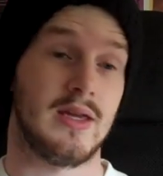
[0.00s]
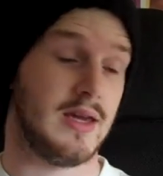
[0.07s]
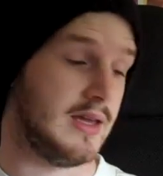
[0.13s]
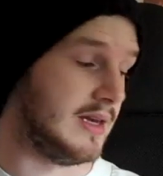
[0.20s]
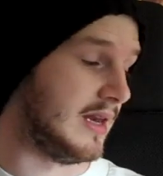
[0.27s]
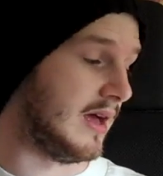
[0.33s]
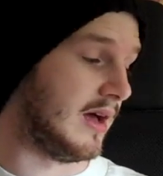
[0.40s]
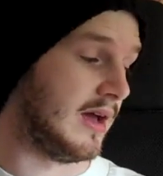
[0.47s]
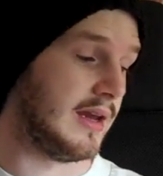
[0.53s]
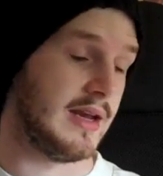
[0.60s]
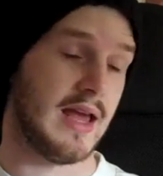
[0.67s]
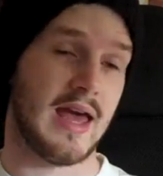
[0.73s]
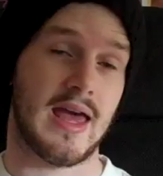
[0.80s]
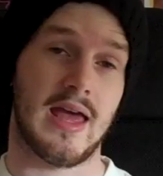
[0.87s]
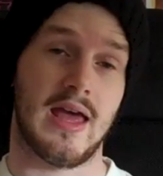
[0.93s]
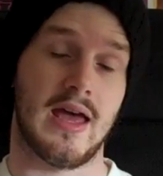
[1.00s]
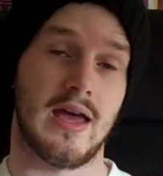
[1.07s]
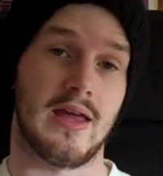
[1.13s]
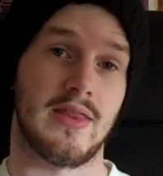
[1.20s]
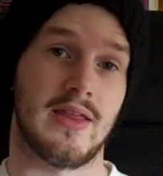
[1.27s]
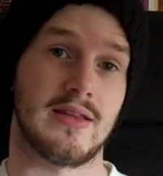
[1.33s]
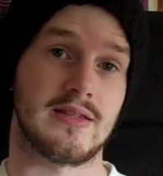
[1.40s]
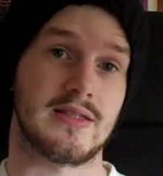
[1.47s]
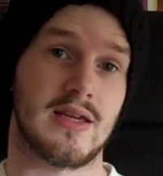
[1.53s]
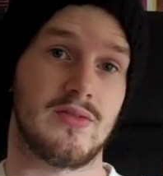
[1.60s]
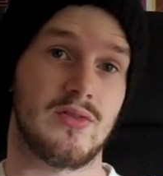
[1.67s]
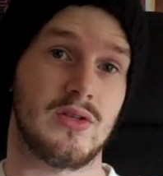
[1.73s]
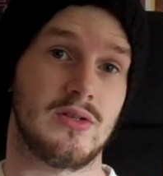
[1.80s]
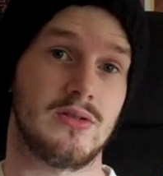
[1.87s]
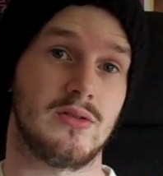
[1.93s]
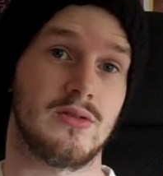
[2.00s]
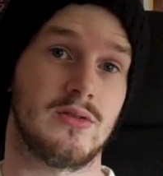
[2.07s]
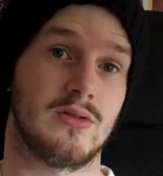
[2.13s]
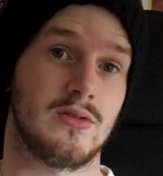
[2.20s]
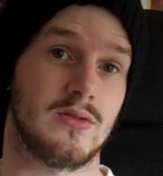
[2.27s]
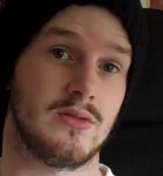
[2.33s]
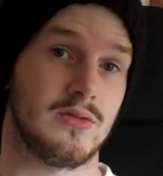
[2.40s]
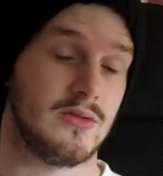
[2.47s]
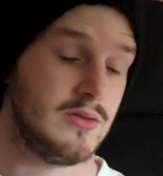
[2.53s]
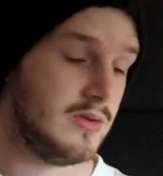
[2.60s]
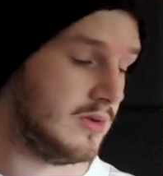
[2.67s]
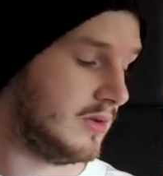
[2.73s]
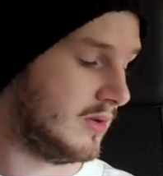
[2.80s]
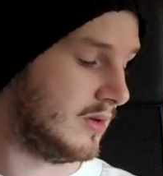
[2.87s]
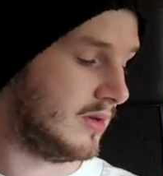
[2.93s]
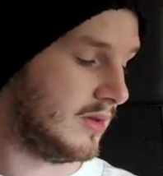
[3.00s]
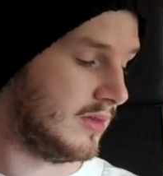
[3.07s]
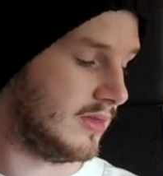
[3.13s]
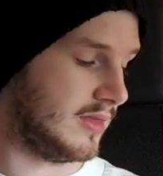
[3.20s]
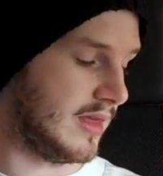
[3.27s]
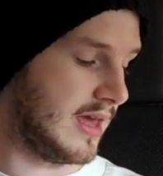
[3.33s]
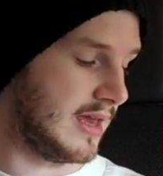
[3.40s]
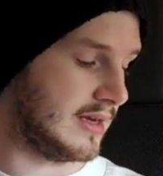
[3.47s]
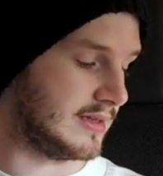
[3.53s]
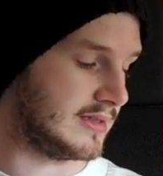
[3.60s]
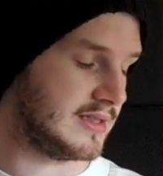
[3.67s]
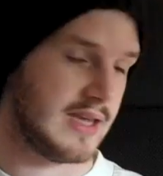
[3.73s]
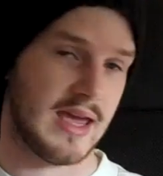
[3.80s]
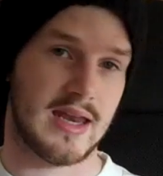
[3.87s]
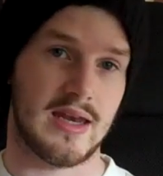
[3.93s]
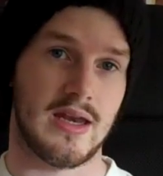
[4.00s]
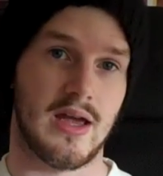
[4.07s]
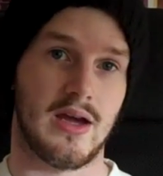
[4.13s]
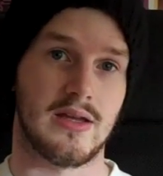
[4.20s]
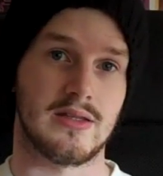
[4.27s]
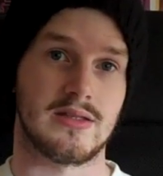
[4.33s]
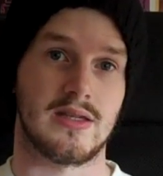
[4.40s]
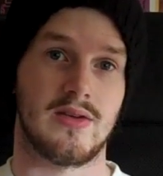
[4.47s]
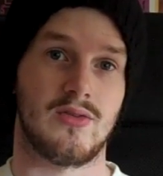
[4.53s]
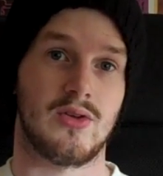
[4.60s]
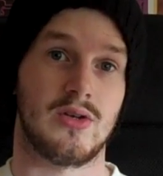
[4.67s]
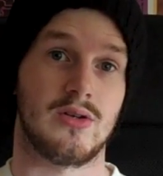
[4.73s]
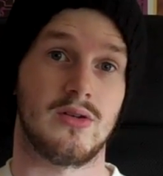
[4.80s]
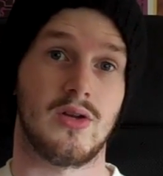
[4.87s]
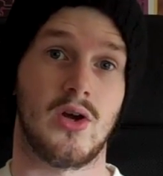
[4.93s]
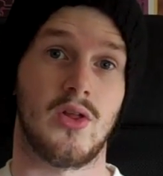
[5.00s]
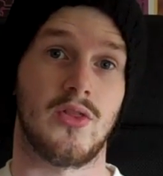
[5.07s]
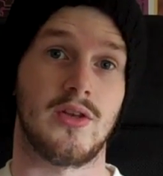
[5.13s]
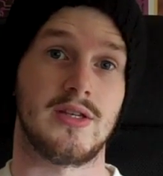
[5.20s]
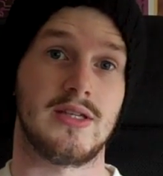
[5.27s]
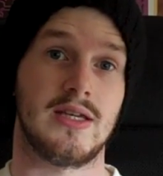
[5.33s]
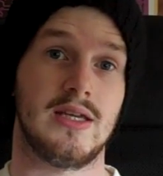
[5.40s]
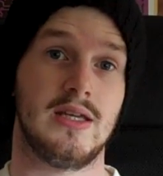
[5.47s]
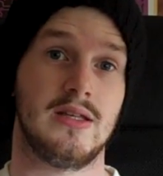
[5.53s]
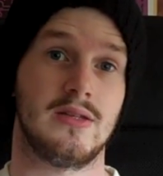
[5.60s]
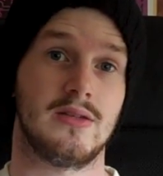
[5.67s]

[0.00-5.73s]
9, and then 7, then 10, 9, 7 on the D,